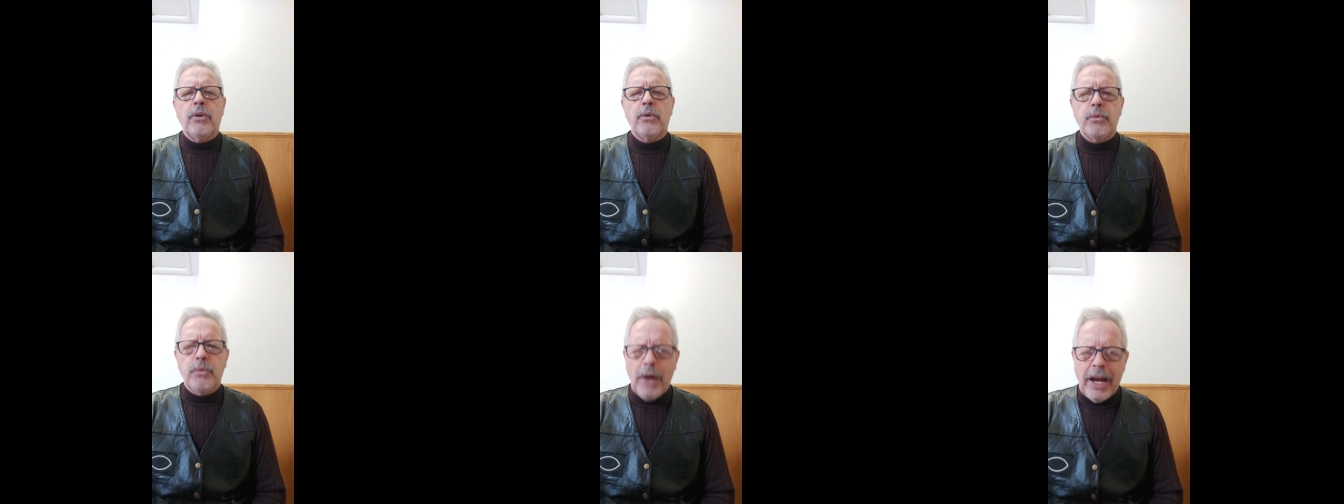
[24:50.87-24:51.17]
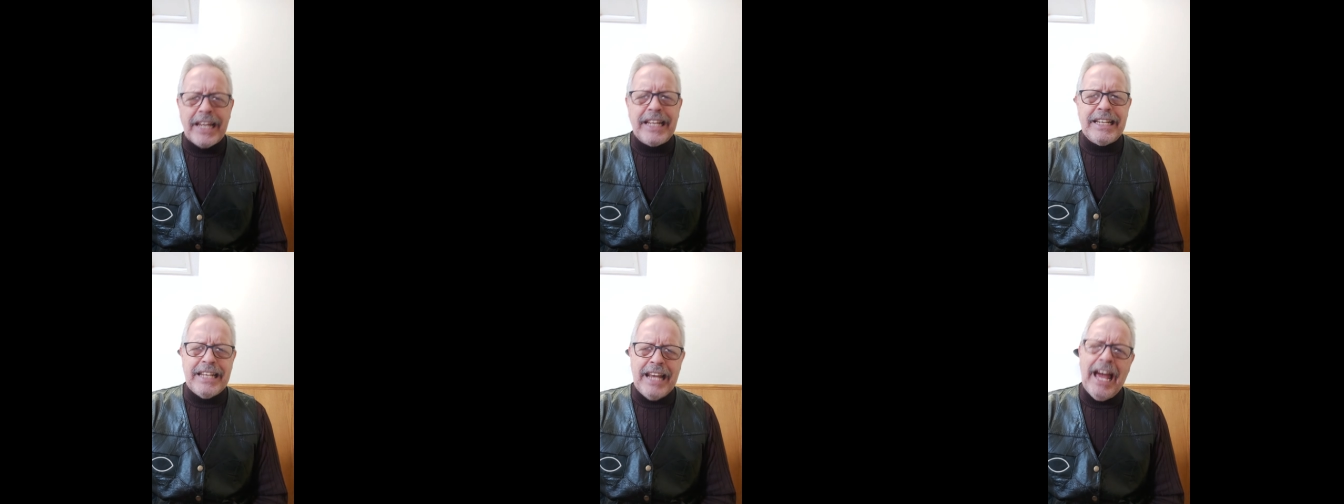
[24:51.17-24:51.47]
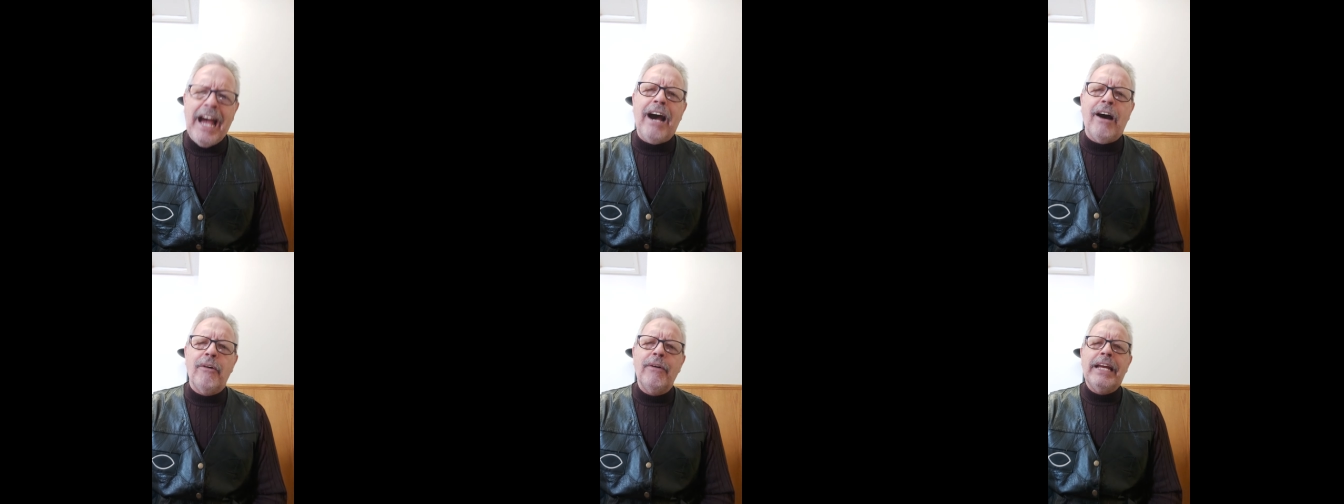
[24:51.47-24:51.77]
right
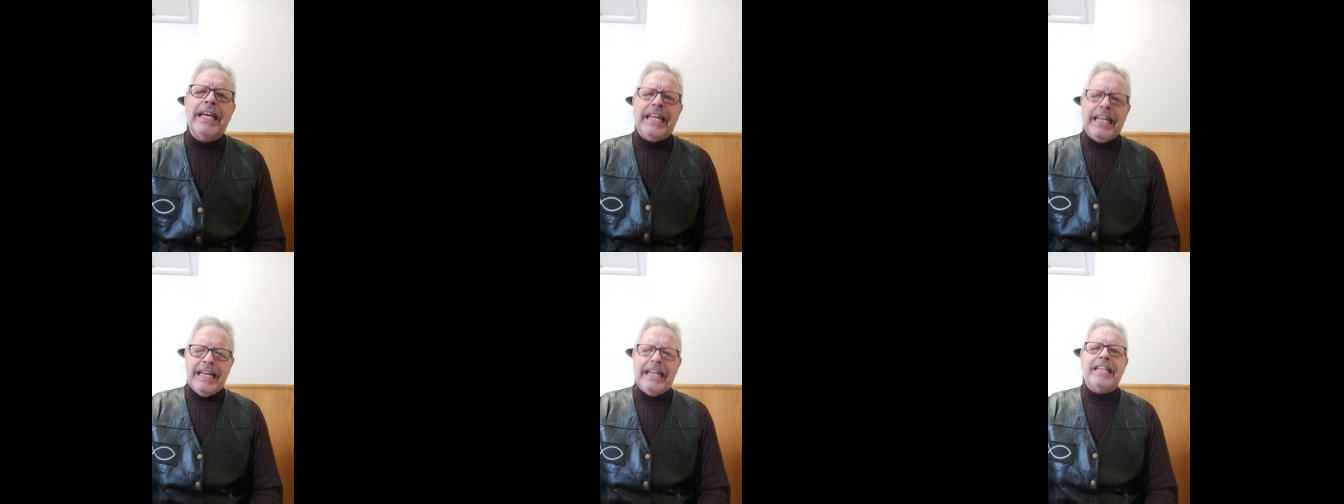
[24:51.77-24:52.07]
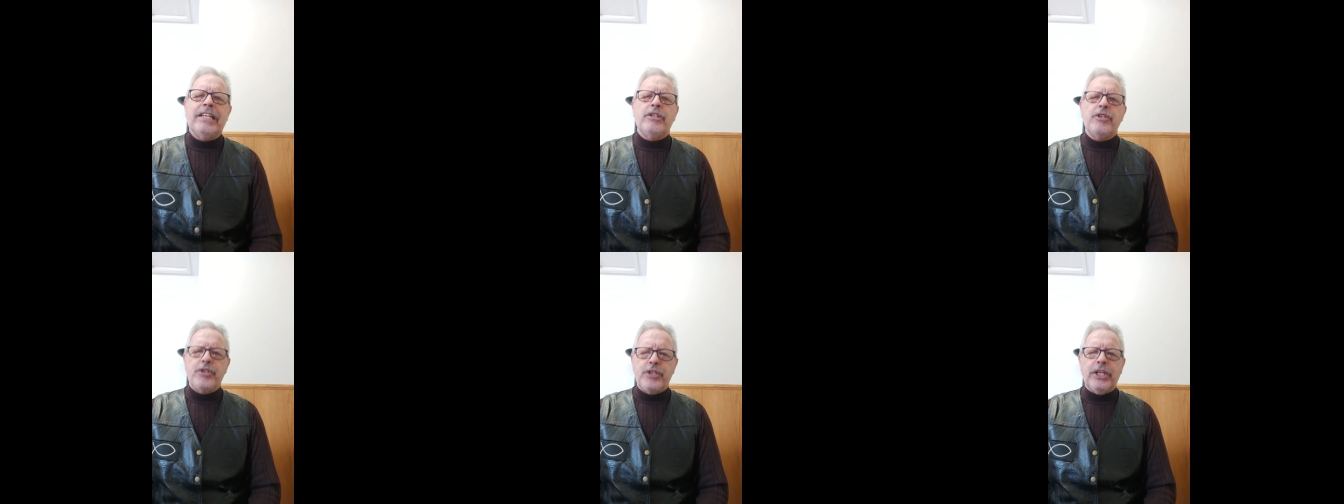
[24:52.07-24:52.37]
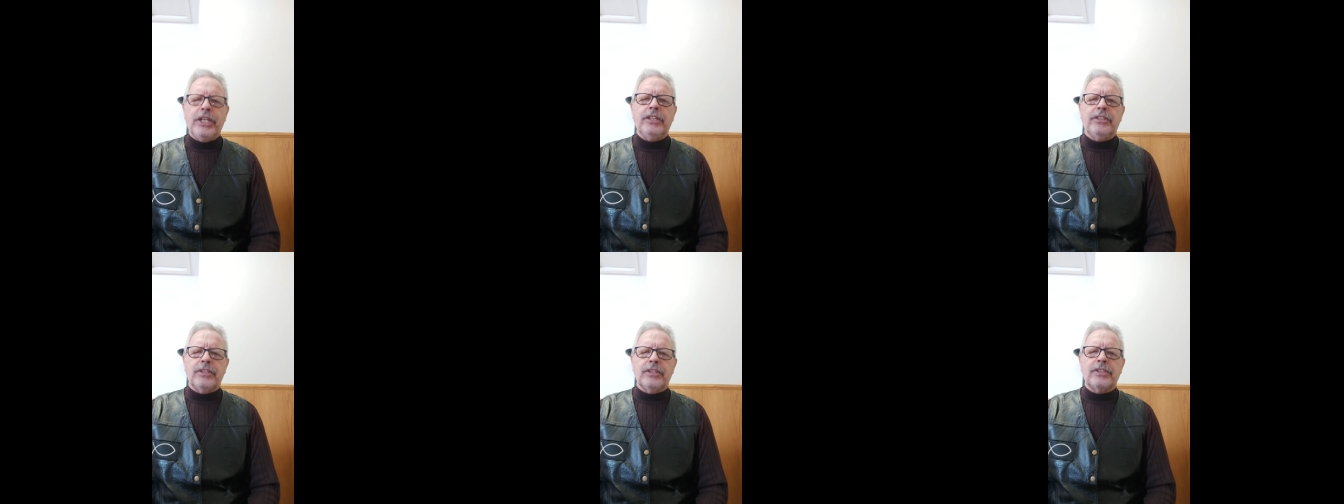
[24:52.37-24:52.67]
now in
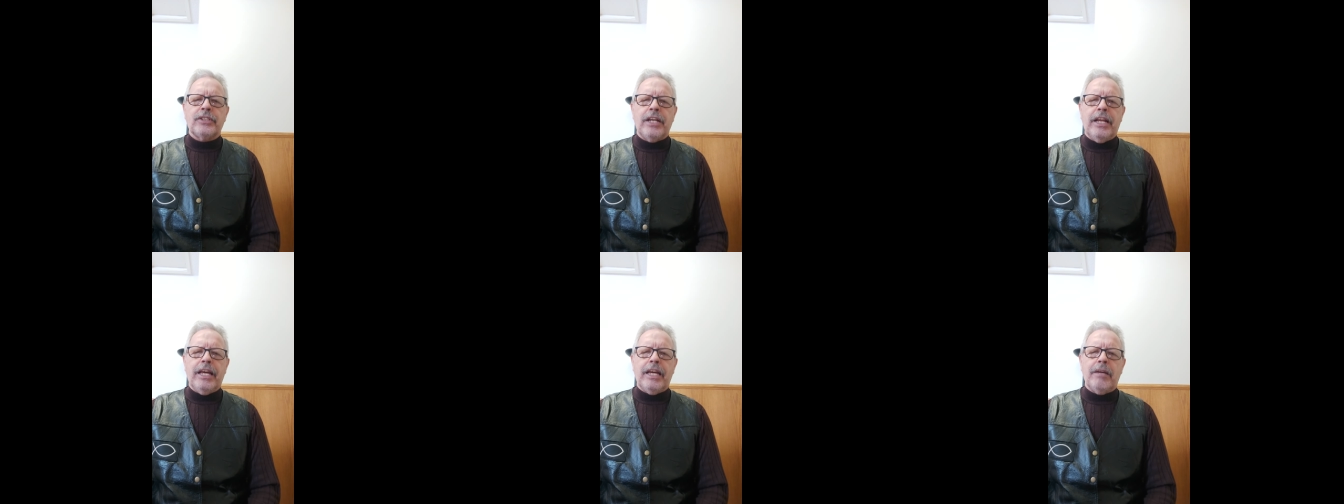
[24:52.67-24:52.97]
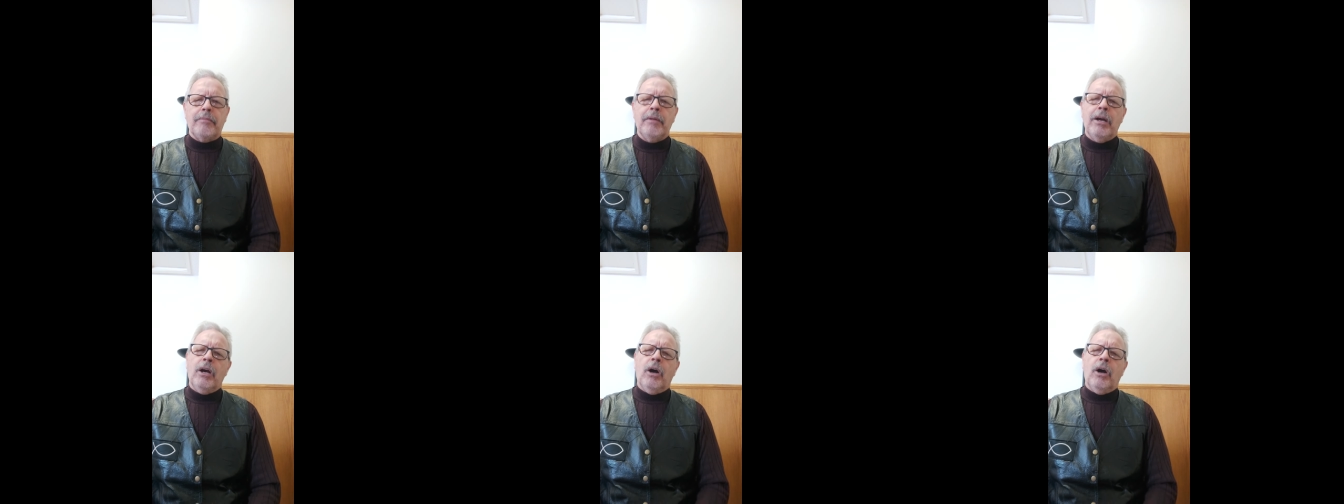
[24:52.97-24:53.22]
Jesus' name.